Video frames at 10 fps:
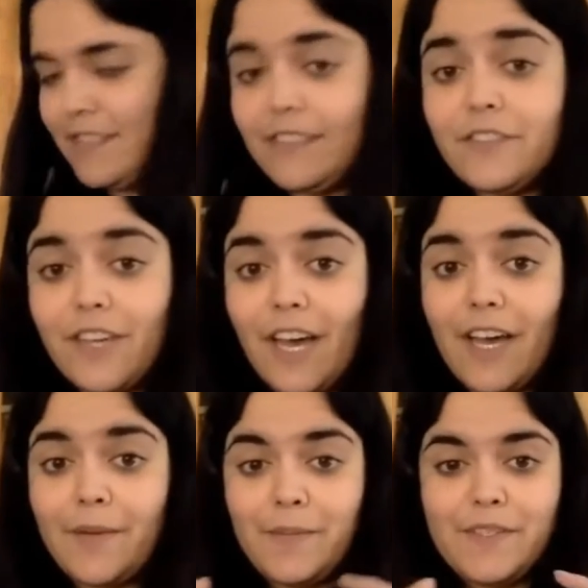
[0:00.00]
little
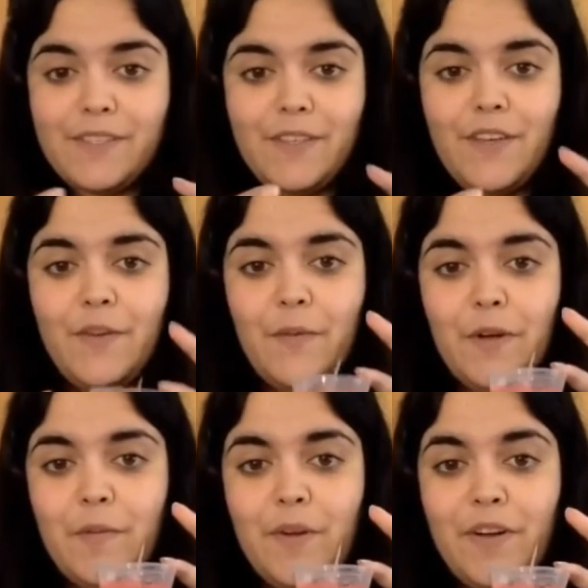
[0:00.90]
cups
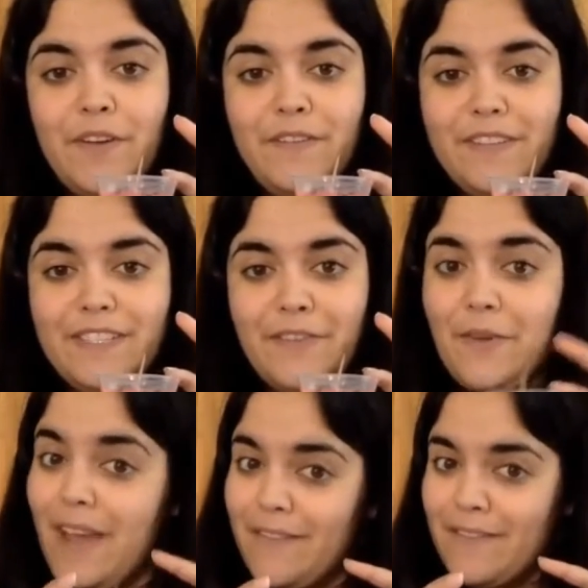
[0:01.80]
work perfect if you
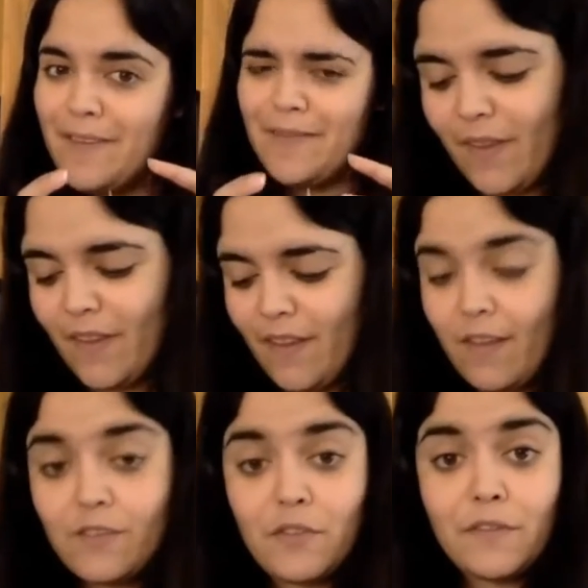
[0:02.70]
have them.
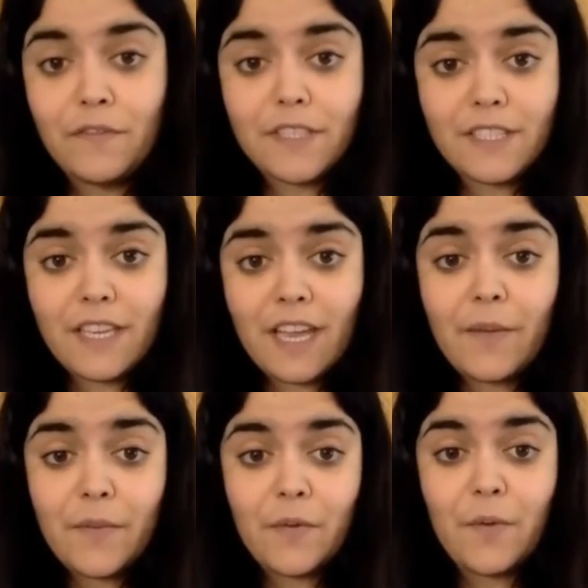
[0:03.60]
So the first thing
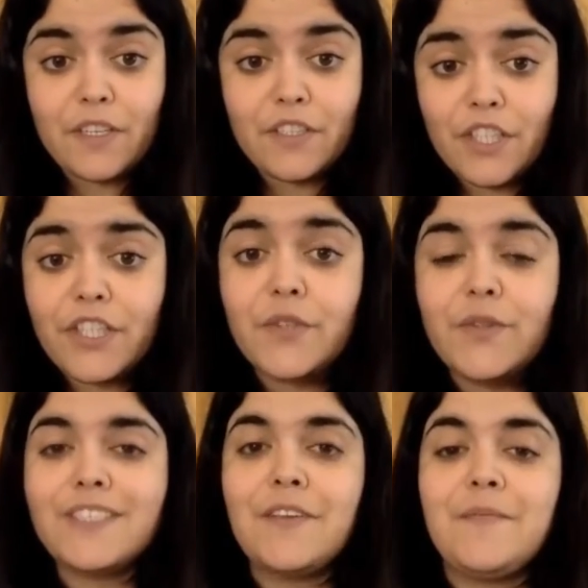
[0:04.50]
I'm going to want to do
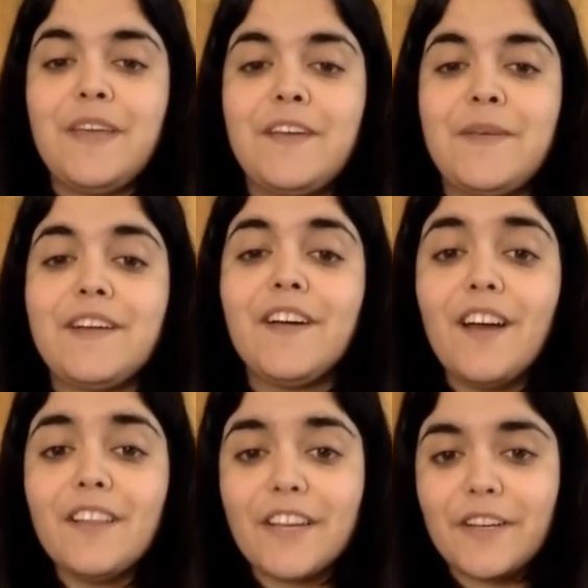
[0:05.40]
to make my
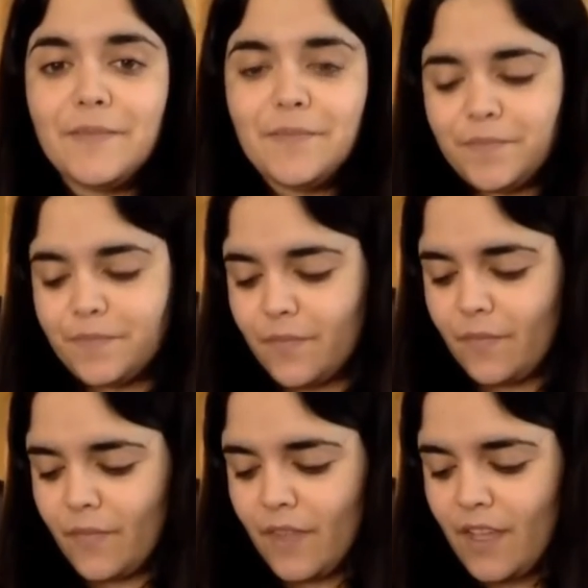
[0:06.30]
color
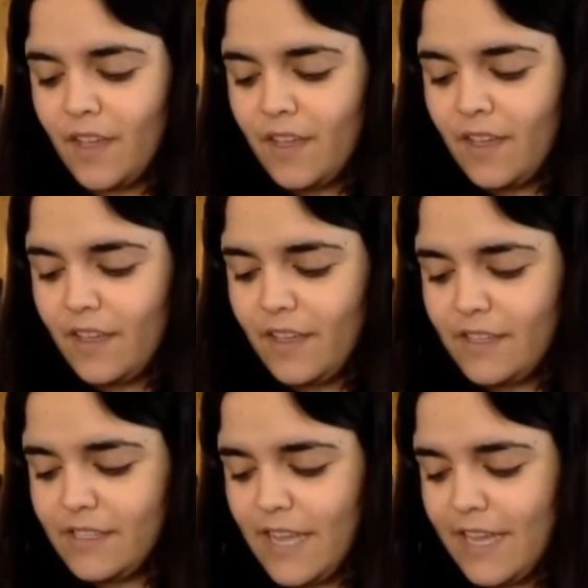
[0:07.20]

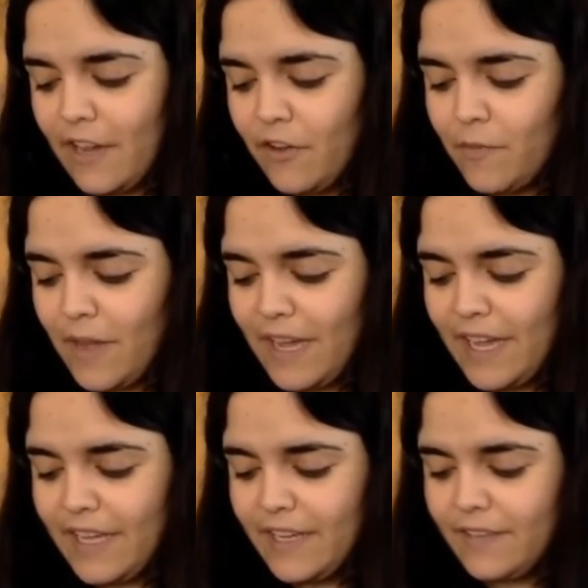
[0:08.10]
is take out
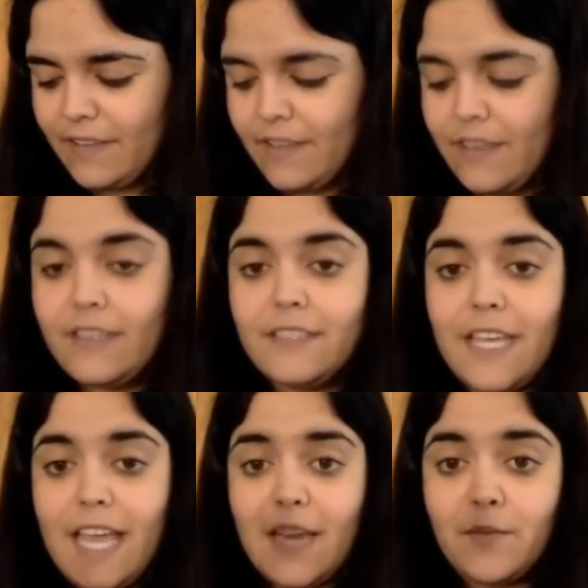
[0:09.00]
my
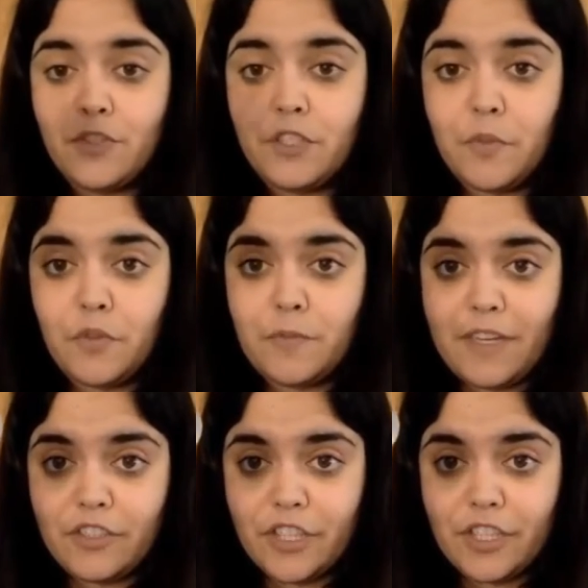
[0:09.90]
tablespoon
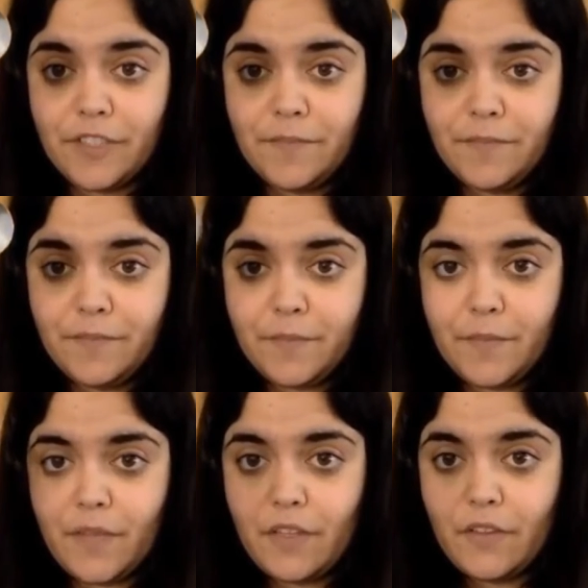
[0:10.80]
measure.
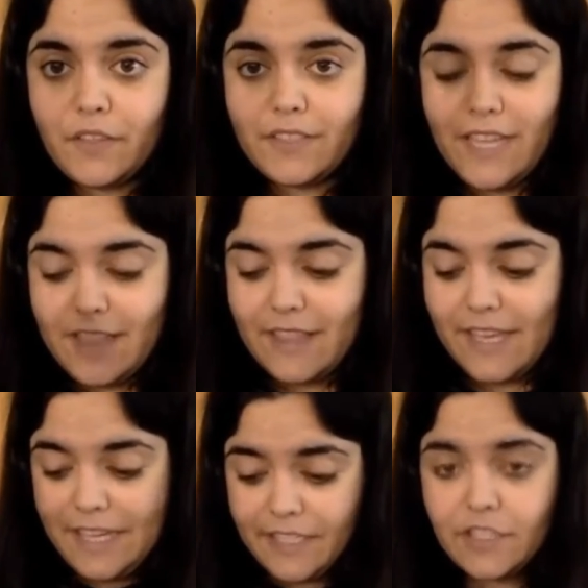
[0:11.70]
Looks like
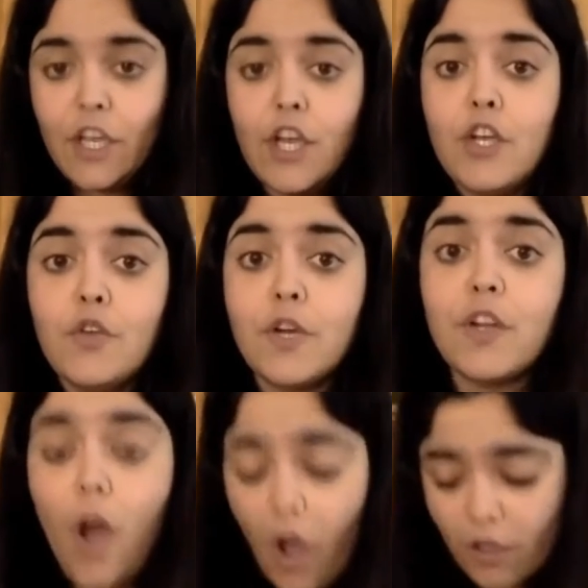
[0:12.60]
this. You
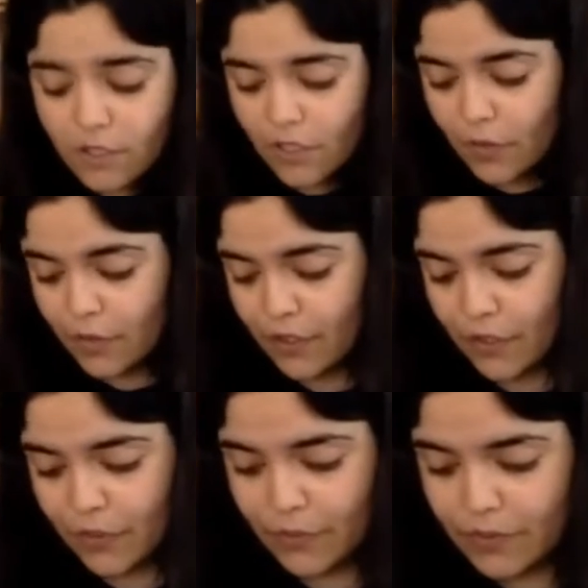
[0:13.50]
can also
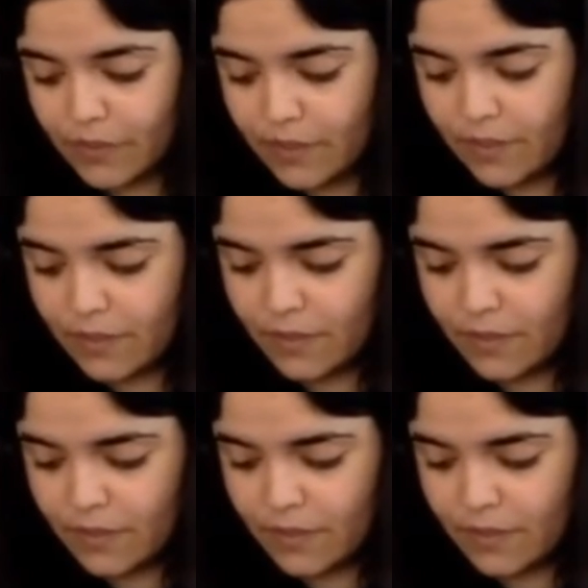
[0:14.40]
use